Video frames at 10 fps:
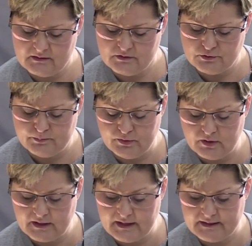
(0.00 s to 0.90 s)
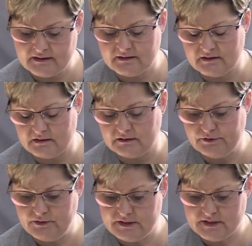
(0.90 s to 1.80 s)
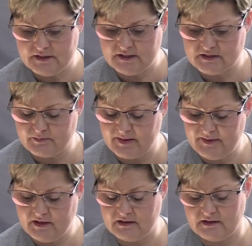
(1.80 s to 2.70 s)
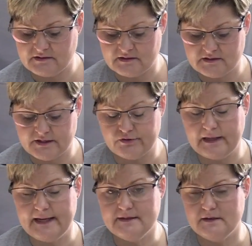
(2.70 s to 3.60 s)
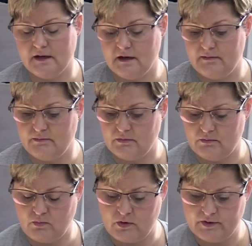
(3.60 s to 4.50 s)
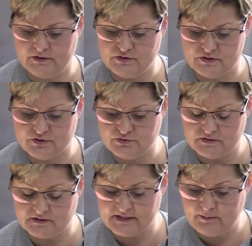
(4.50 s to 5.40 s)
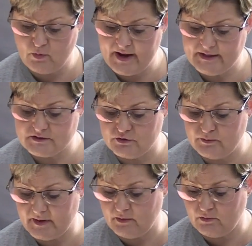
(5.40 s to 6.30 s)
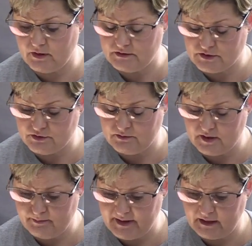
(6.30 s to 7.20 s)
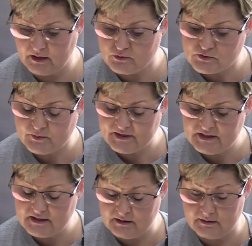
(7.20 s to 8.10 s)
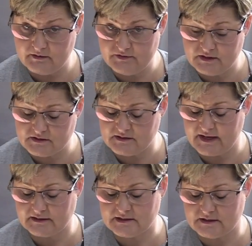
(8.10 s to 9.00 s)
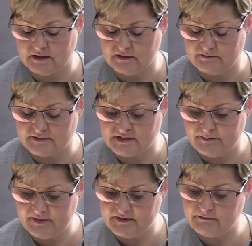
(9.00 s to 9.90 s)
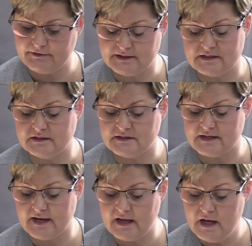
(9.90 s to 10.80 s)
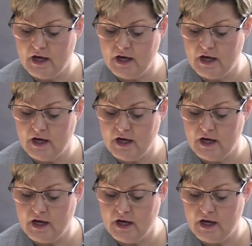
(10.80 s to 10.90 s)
Your book kind of alluded to this, maybe not necessarily worded just the same way, so you might want to make notes with of this next statement that I'm fixing to say.